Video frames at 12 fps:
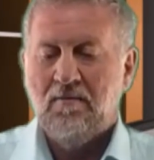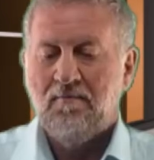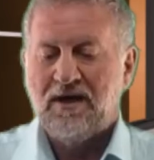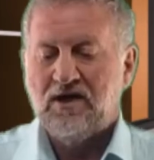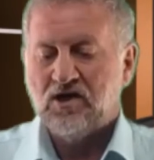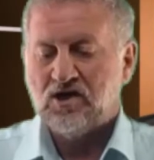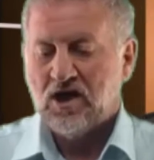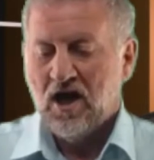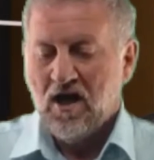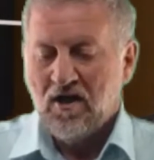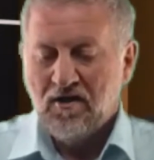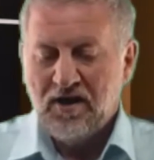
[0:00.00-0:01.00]
Because
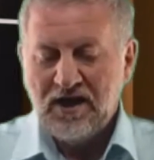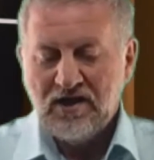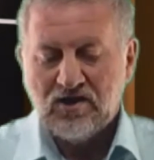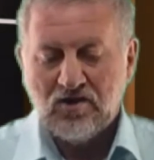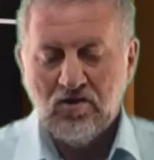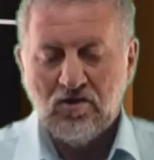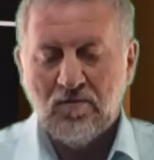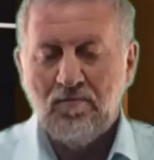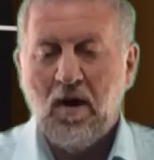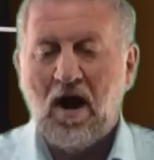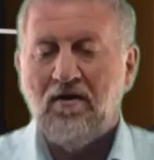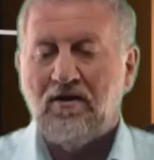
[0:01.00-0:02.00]
these two
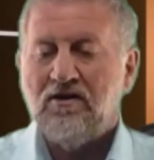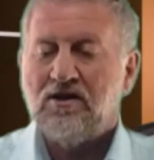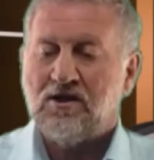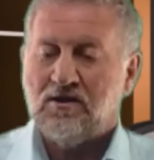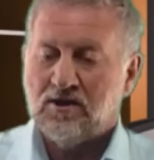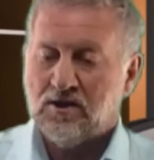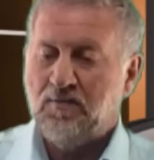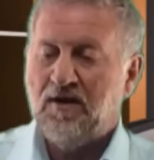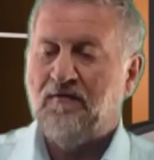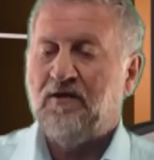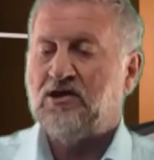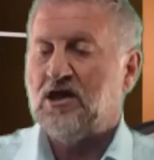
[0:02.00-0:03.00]
components, spear
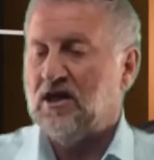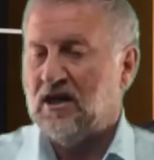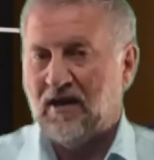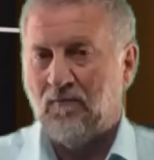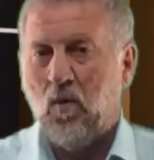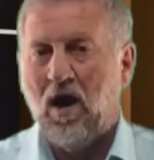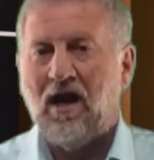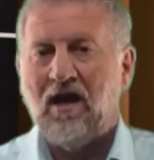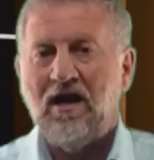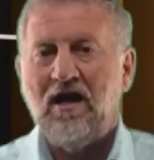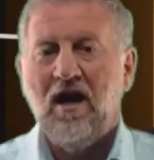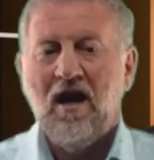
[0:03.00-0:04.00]
phishing and
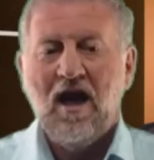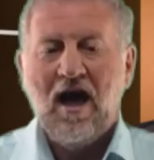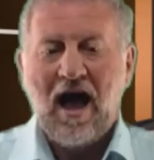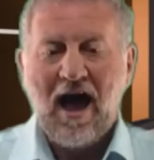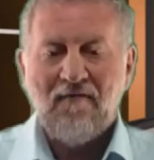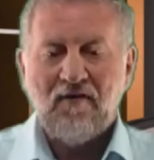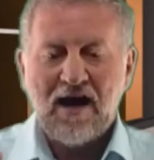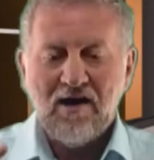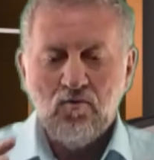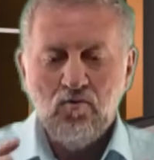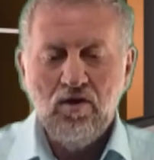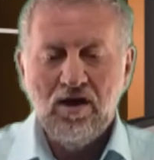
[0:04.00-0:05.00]
whaling, have a
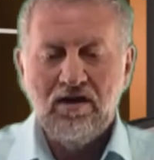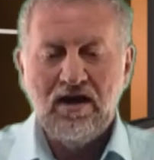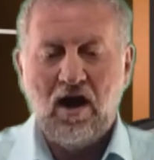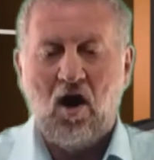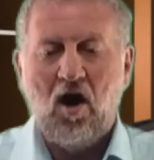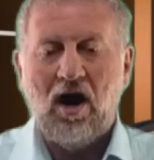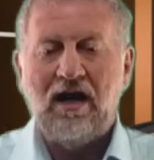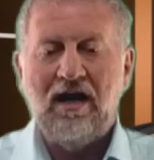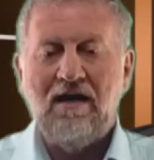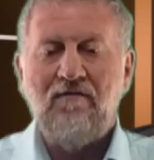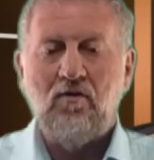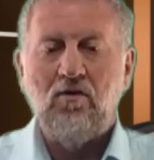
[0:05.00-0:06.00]
really high
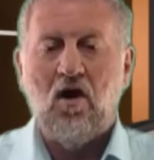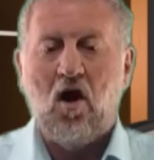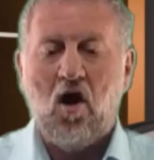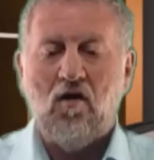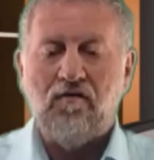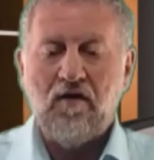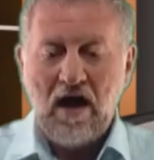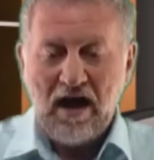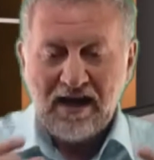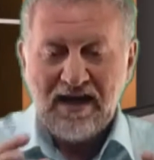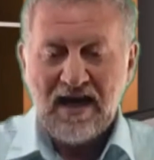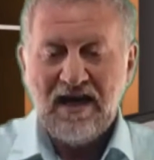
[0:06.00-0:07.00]
level of
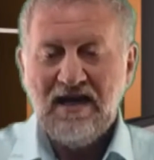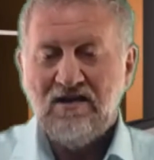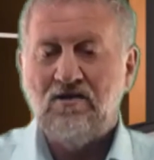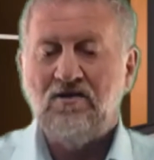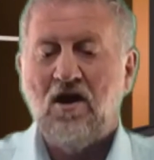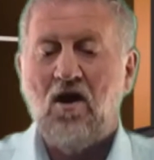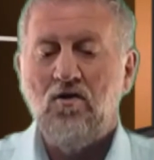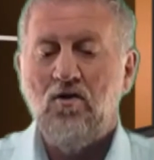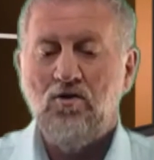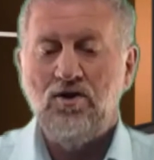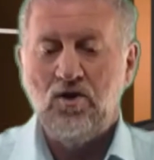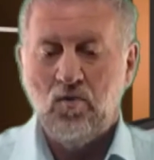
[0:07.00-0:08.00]
getting to know
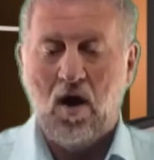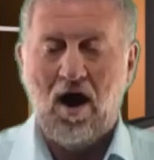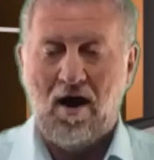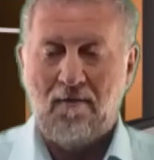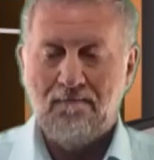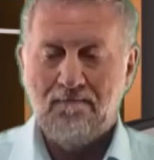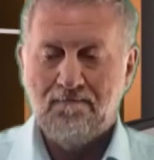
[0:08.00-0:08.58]
who you are.